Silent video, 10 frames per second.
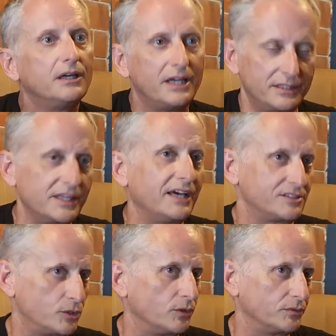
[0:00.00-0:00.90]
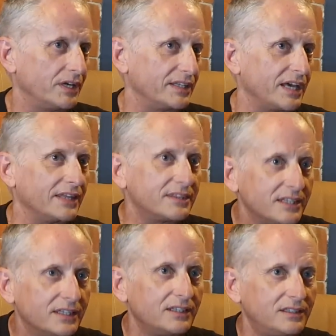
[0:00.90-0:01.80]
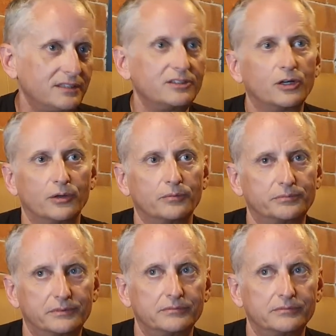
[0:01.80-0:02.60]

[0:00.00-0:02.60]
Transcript: And yeah, so I, I yeah. think you know.